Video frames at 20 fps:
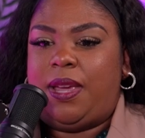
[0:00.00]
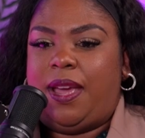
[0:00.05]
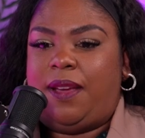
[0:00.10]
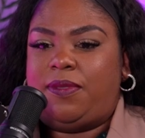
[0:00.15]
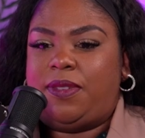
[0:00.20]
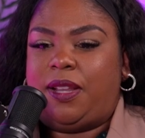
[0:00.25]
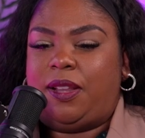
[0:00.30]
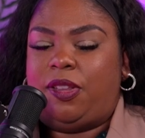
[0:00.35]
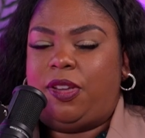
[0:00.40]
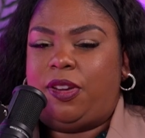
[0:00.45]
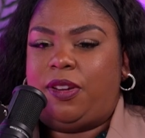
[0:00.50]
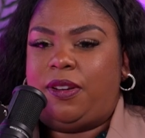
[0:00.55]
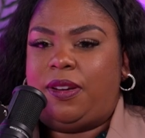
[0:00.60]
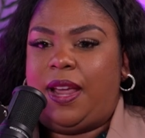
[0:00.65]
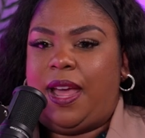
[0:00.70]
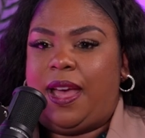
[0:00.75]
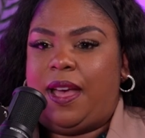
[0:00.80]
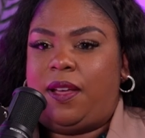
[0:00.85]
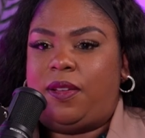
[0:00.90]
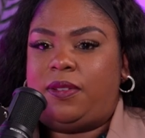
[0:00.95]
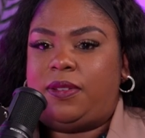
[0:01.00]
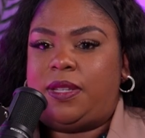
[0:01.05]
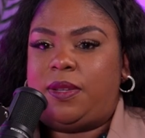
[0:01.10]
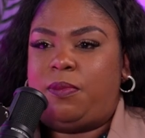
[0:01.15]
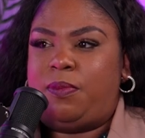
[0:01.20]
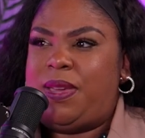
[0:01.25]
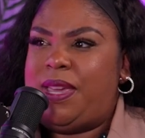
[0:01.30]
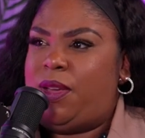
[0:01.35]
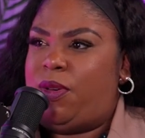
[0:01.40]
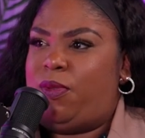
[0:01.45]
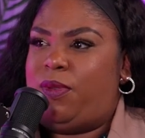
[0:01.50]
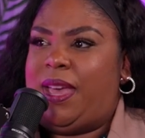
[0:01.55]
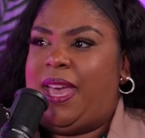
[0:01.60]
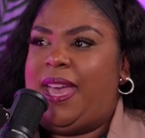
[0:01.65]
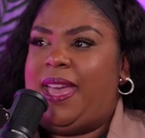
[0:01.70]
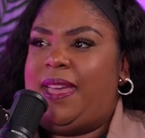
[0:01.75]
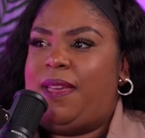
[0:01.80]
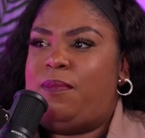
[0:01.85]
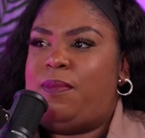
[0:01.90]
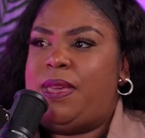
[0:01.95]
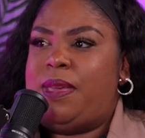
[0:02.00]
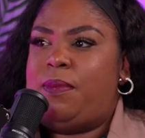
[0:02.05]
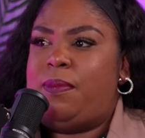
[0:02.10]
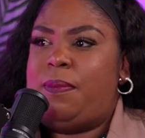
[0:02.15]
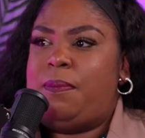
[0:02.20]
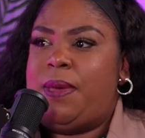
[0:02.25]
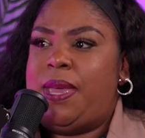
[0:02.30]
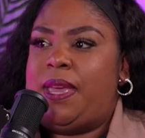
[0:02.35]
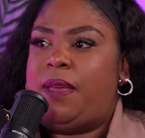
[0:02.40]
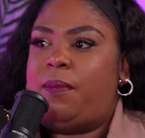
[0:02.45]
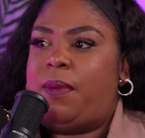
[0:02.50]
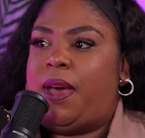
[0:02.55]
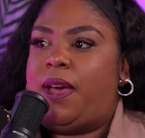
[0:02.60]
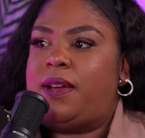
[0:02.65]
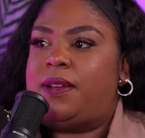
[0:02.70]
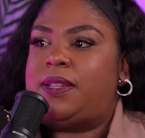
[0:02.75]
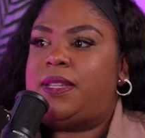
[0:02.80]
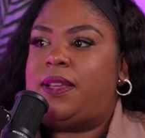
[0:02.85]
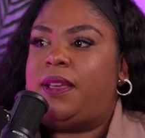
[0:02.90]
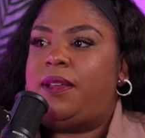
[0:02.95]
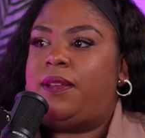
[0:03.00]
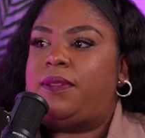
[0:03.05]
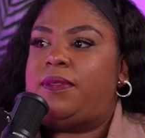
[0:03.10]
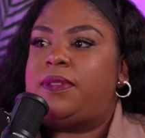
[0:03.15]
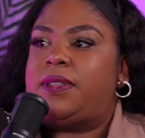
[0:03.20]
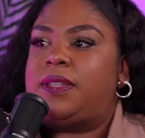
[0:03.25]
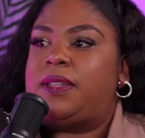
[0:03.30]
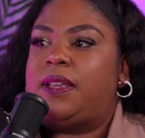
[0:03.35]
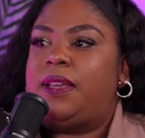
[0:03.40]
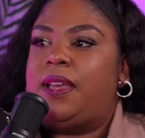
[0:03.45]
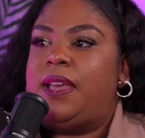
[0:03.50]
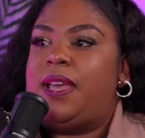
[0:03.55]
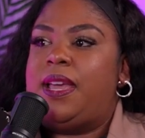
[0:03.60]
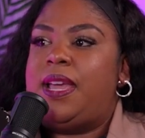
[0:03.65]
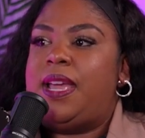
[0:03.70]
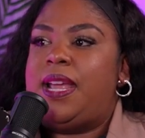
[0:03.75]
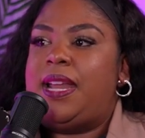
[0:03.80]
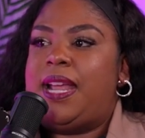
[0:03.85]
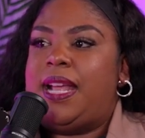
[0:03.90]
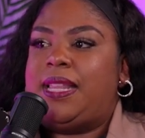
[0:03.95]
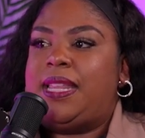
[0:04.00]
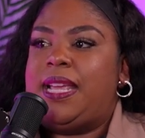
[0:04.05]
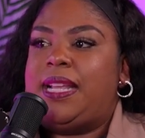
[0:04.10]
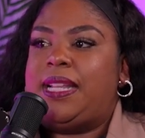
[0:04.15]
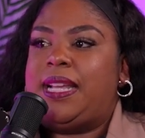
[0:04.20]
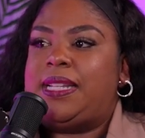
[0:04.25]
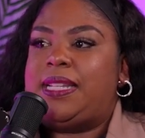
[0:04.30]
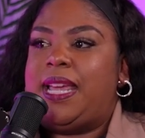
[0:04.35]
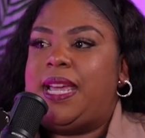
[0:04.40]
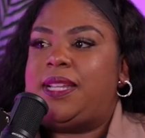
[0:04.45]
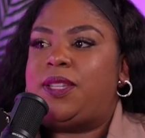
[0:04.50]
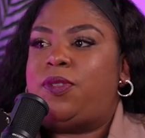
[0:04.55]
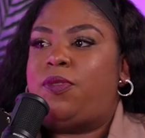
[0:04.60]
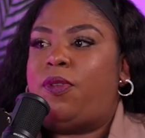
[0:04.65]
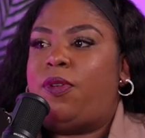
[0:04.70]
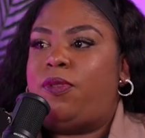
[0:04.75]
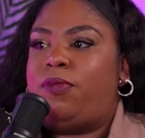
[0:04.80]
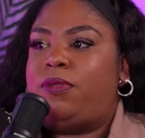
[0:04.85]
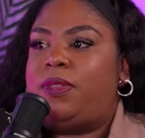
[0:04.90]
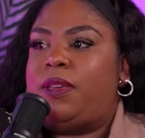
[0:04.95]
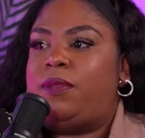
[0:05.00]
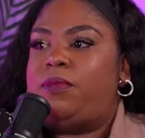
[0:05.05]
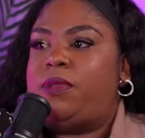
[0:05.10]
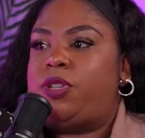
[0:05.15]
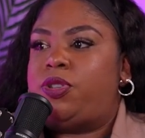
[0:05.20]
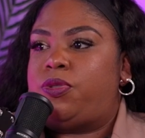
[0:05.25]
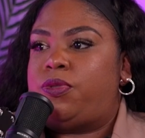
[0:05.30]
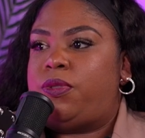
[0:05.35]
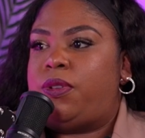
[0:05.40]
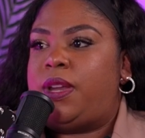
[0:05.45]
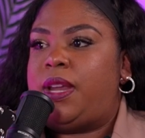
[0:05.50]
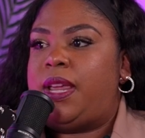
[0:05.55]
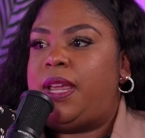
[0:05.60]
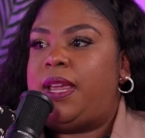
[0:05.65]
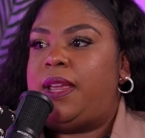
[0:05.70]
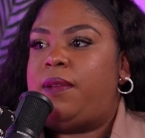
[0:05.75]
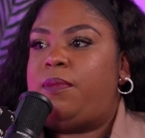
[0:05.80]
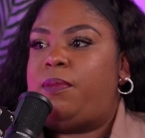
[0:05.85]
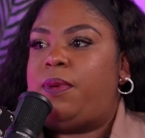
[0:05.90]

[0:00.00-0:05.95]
have to learn how to be okay being by ourselves, and I think that takes growth and maturity.